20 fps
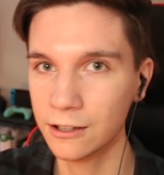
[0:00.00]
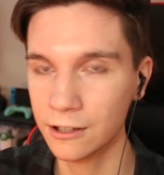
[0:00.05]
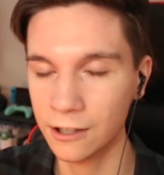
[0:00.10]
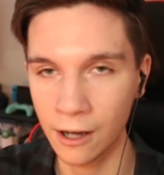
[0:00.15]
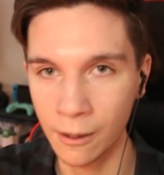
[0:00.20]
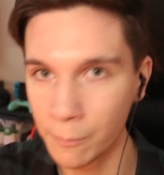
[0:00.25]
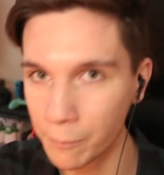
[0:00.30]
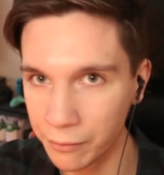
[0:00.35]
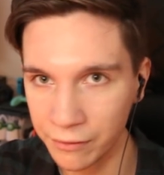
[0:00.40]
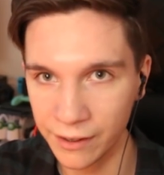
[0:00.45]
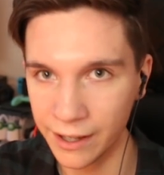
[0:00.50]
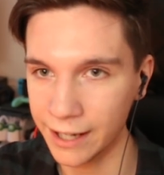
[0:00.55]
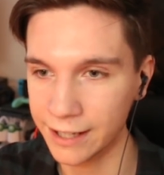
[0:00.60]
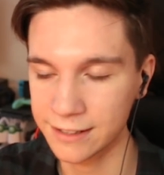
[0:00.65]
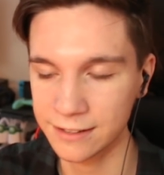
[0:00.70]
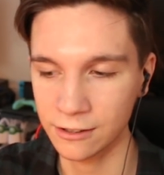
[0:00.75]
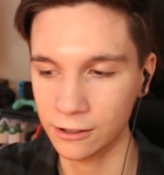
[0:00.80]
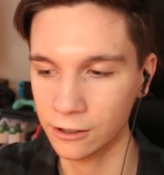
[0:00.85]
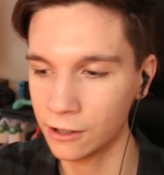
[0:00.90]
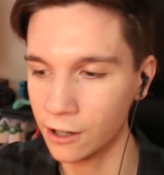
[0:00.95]

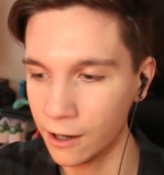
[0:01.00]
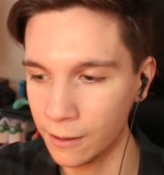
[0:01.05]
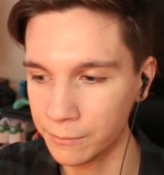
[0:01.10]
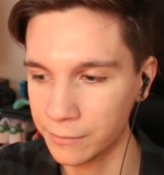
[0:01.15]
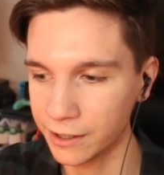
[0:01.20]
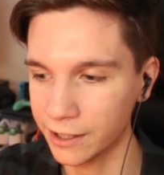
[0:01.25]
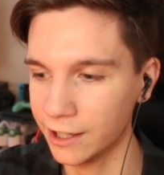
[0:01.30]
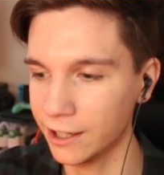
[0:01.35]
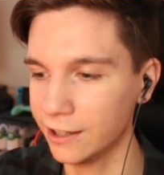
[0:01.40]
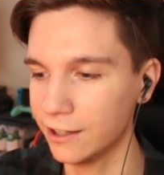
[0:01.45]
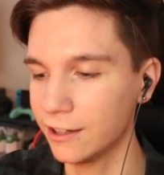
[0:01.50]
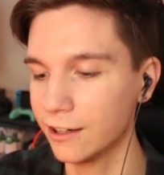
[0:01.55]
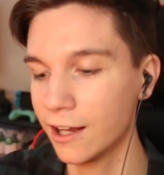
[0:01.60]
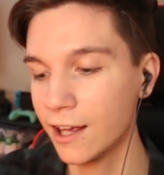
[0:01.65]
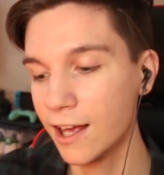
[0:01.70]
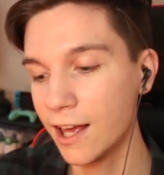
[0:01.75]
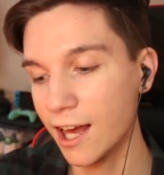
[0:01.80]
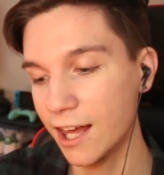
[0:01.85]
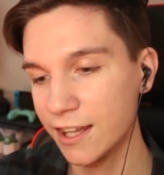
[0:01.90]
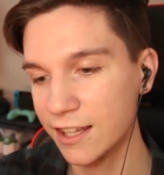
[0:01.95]
complex or complicated.
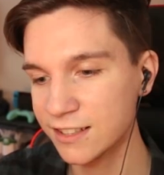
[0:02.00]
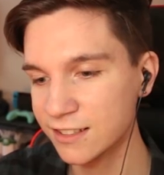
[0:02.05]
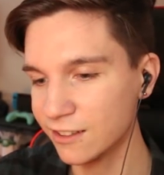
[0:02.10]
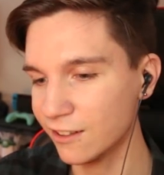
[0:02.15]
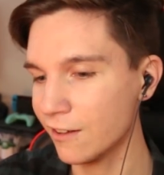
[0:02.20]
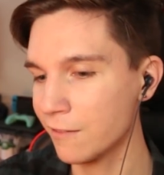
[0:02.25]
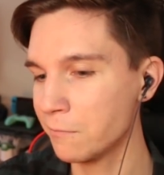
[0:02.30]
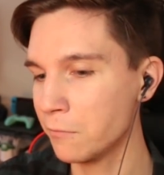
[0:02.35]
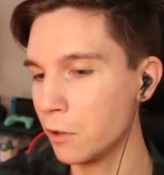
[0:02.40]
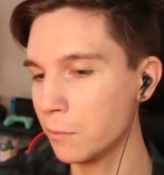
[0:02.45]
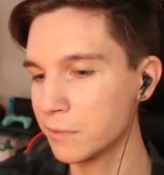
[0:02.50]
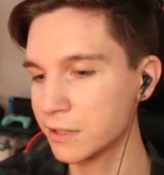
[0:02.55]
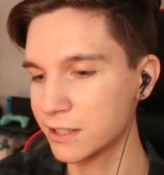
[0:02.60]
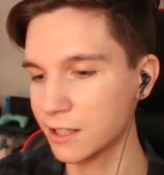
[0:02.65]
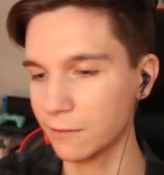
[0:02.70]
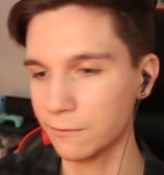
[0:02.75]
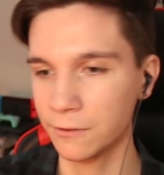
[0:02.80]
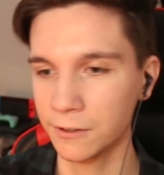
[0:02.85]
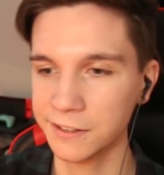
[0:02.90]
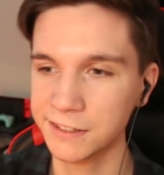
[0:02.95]
And they still have moments
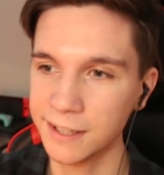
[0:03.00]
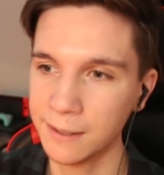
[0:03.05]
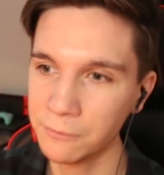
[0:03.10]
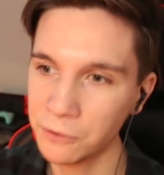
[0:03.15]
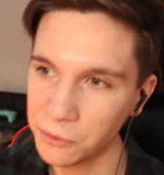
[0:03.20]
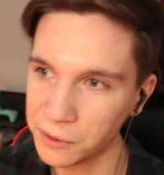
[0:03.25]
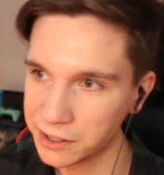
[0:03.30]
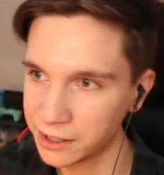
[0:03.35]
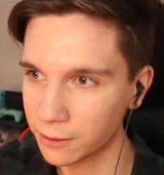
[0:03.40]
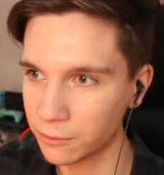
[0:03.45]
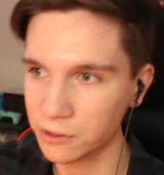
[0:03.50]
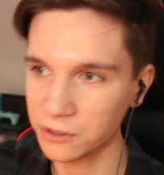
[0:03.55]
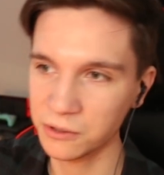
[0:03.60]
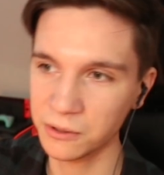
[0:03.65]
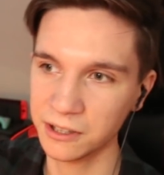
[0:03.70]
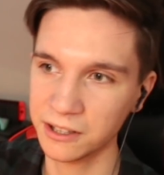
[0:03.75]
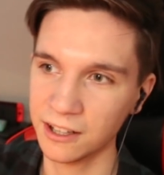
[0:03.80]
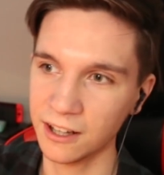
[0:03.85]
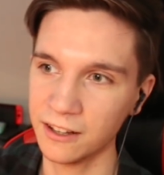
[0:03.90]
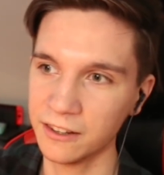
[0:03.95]
like, for example, when they were
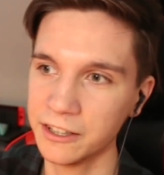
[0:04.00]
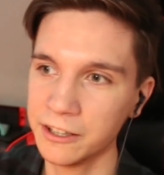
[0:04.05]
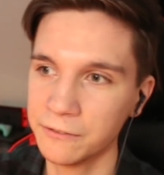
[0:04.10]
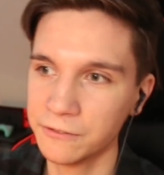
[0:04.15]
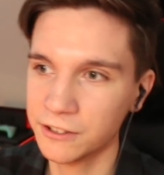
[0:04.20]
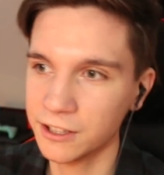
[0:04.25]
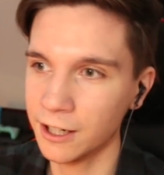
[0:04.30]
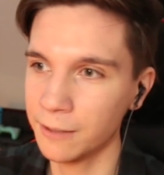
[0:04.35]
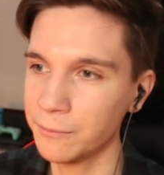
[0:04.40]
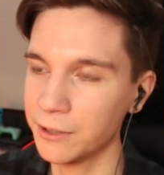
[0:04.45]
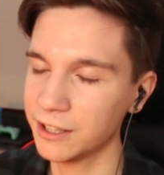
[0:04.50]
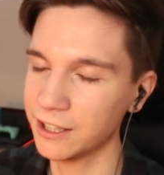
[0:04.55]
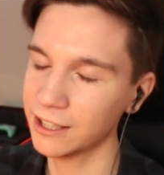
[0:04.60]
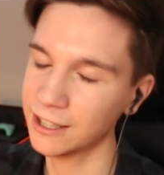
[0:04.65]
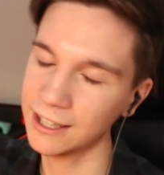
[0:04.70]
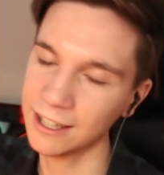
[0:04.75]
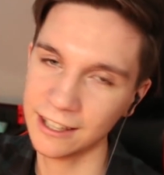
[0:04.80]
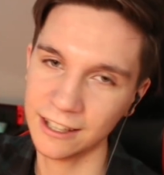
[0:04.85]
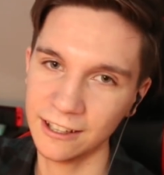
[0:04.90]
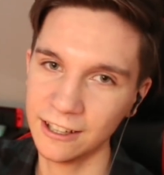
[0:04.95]
doing the lift up and they
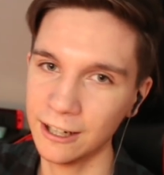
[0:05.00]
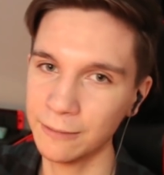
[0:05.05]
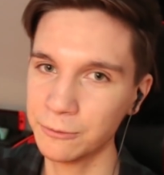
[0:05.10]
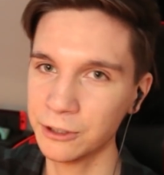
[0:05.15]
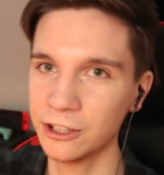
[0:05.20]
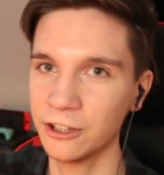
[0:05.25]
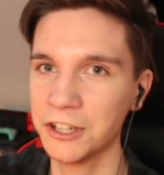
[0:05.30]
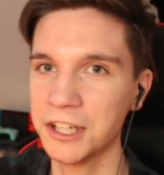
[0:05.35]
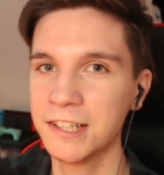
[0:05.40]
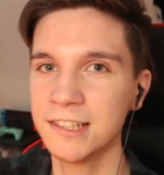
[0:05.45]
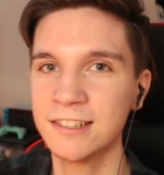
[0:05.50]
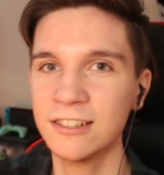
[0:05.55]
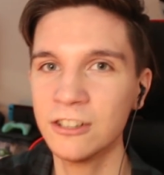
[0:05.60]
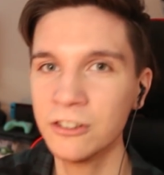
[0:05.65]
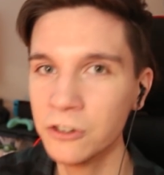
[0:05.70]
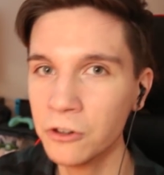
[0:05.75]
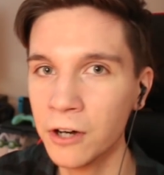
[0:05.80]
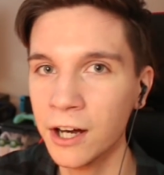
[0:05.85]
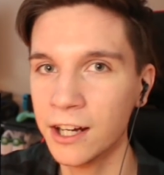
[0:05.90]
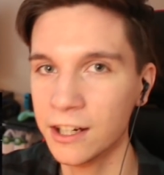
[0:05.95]
kick it up, you know, they still
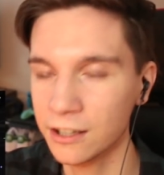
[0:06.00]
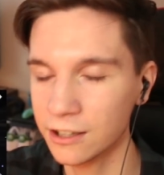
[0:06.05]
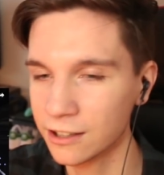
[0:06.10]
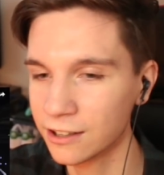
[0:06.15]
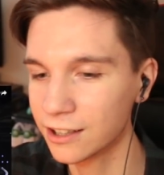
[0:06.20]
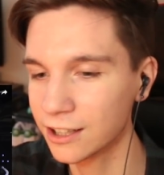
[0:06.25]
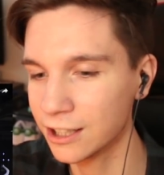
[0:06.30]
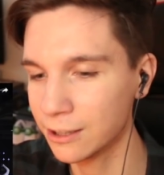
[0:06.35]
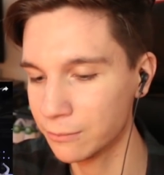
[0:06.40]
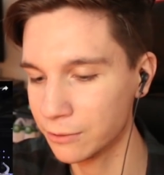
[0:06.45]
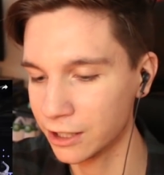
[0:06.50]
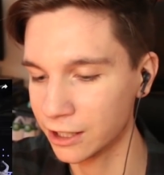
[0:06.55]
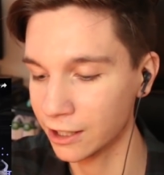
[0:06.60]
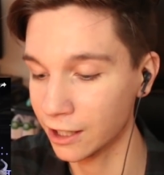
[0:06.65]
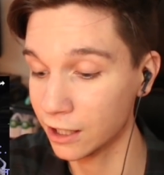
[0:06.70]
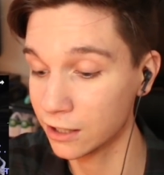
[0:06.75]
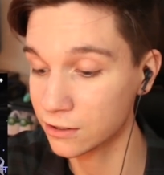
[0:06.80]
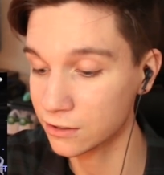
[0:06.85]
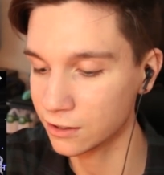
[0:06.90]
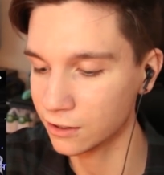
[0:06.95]
know how to keep it
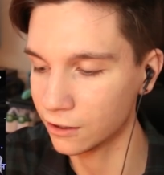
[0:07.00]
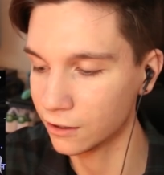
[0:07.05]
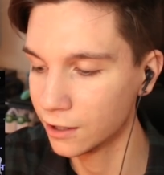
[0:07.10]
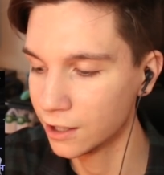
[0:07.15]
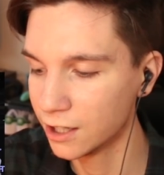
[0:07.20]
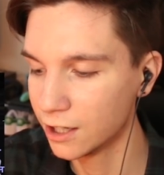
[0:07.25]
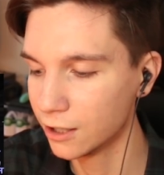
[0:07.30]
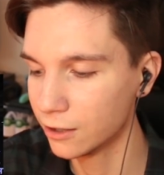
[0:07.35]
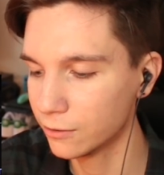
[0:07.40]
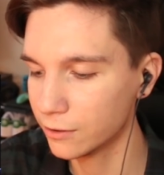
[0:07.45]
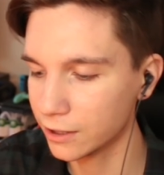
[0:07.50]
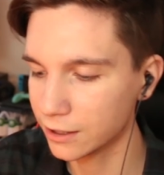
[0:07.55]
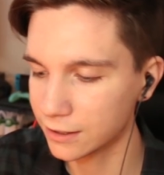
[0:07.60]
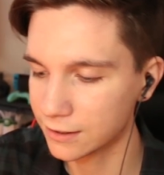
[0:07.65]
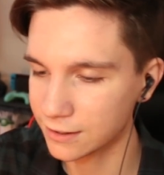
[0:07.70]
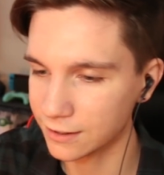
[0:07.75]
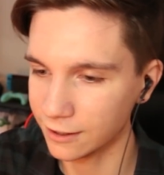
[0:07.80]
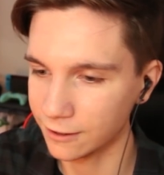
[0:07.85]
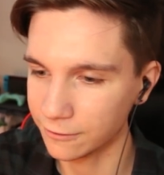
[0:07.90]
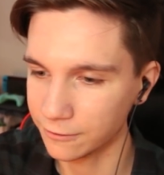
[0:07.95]
engaged. So really
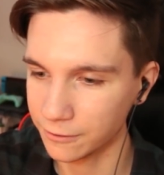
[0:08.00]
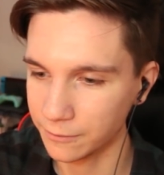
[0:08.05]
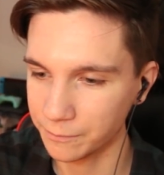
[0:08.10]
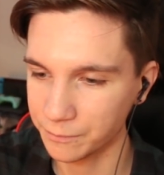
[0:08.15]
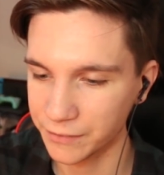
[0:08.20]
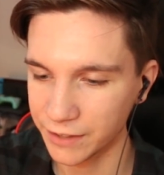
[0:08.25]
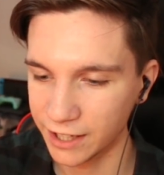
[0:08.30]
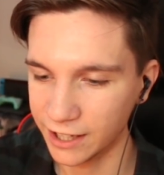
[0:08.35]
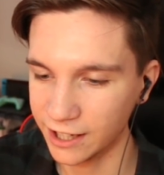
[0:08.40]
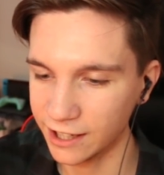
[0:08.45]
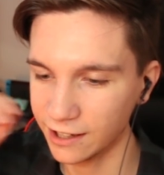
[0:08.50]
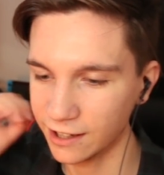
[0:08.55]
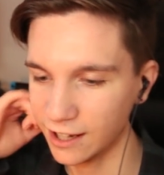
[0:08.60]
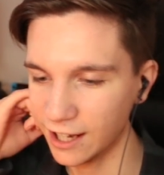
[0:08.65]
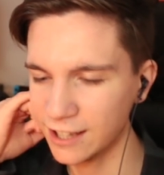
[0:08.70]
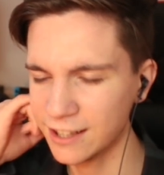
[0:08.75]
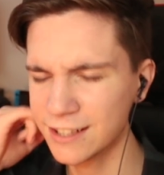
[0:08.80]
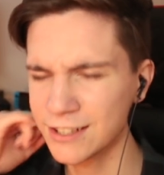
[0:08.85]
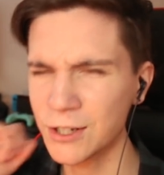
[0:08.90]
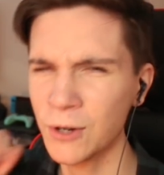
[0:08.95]
good stuff.
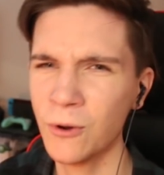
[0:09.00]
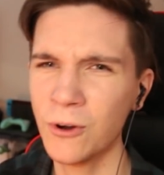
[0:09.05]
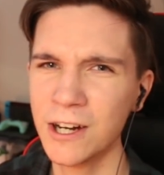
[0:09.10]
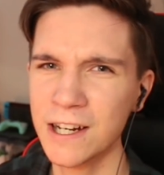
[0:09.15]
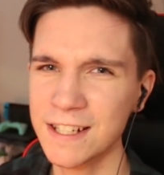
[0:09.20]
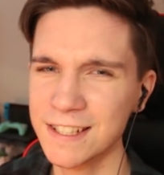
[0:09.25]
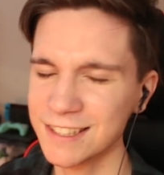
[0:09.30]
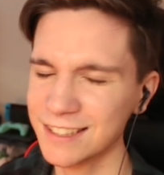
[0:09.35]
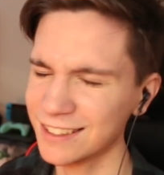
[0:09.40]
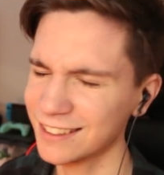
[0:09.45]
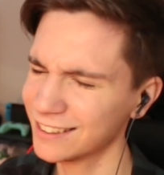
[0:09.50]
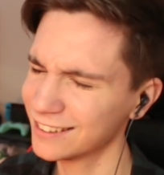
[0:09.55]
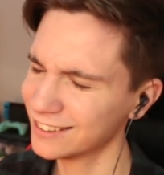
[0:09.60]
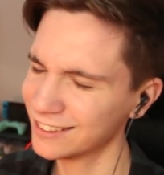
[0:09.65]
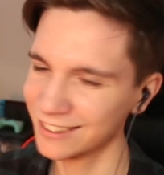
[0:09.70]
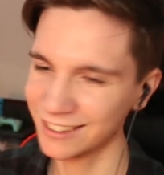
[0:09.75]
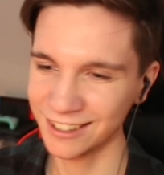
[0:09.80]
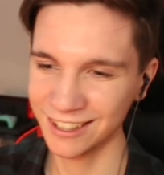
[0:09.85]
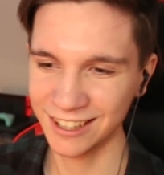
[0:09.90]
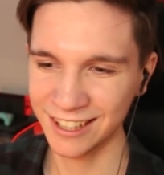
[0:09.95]
And this chorus
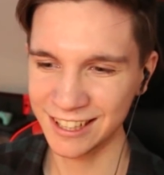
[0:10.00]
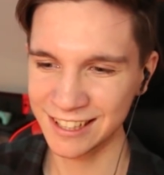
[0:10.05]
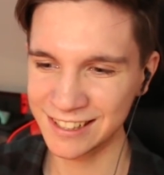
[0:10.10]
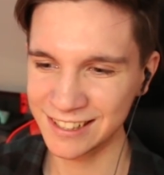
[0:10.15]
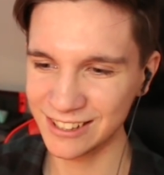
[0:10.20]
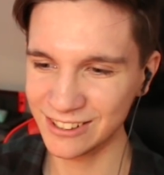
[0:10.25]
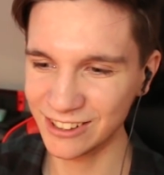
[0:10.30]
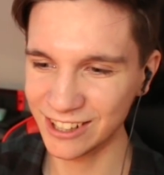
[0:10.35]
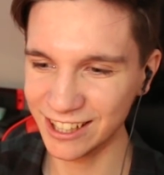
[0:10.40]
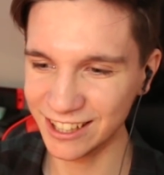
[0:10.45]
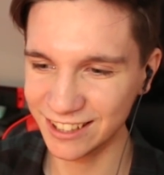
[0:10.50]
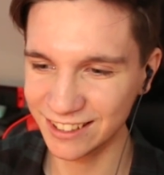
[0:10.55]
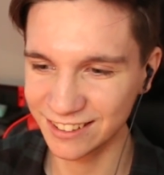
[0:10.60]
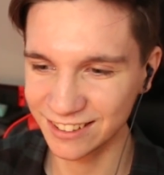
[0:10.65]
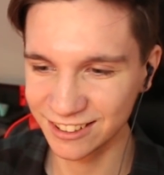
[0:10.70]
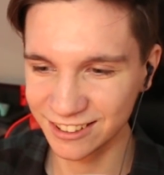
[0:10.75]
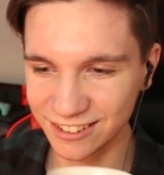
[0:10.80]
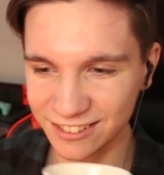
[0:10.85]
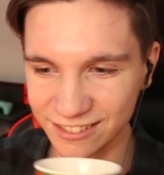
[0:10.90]
is so good.